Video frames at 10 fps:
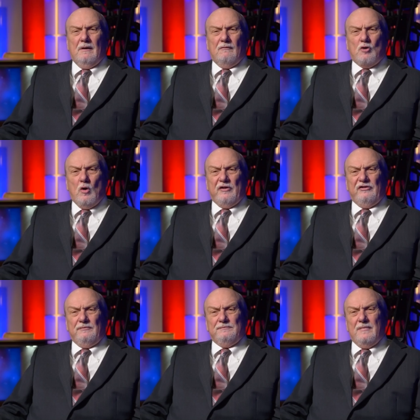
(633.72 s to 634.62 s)
Of
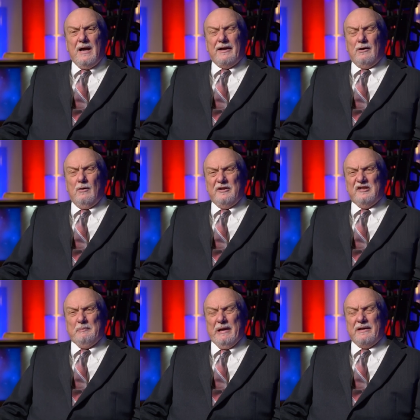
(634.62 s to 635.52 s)
course, I can only
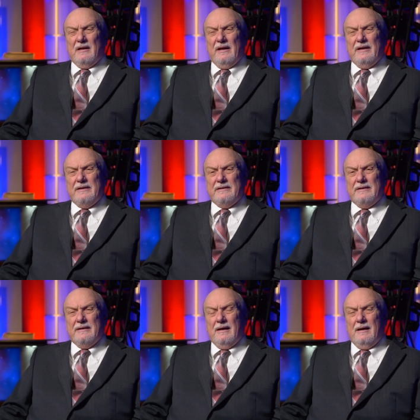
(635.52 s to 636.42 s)
speculate,
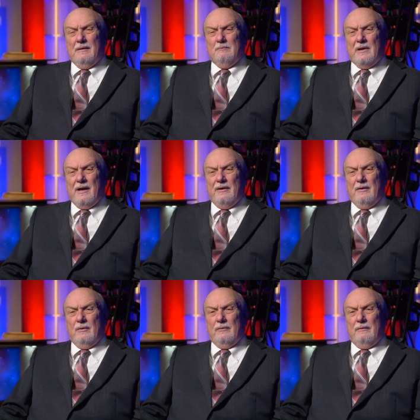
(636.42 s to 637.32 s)
but I
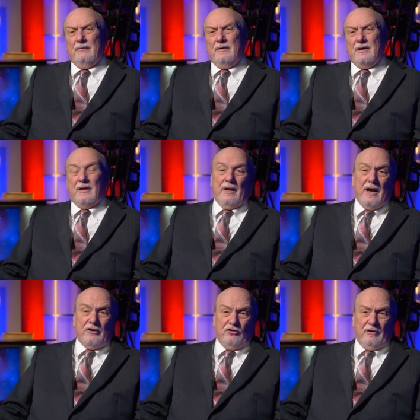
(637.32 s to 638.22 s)
note the
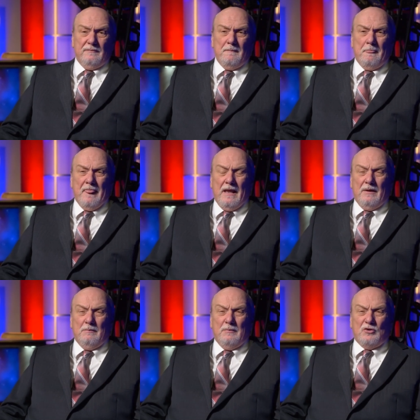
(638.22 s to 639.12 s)
connection
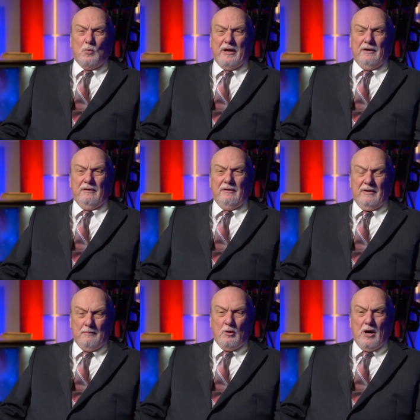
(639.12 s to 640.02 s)
between
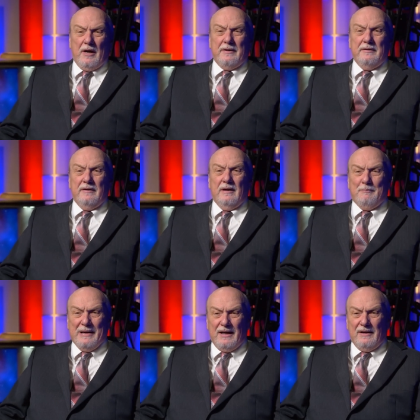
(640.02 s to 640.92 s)
Nimrod,
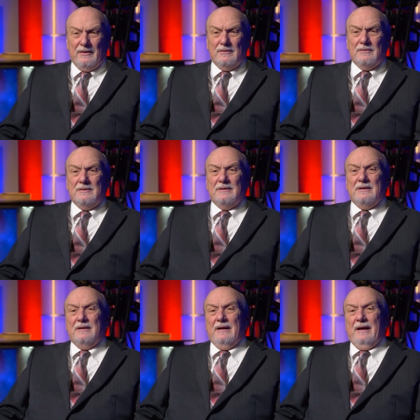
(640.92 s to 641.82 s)
Apollo,
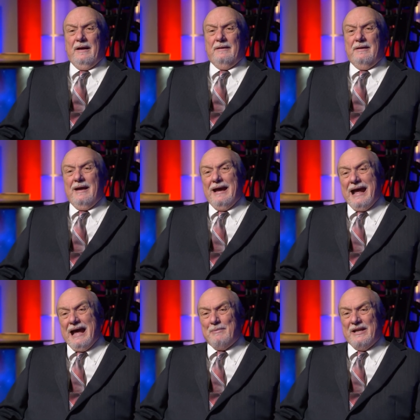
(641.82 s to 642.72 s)
and
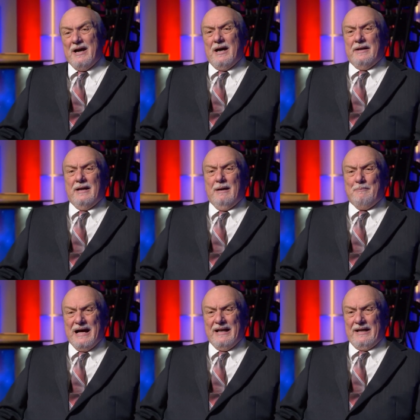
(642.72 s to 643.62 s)
Abaddon,
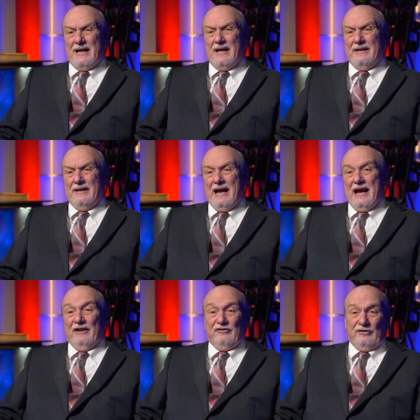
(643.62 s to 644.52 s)
Apollyon
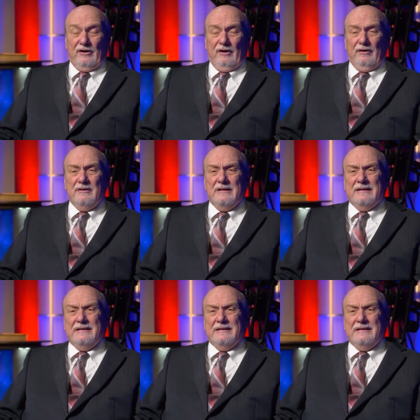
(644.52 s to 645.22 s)
at CERN,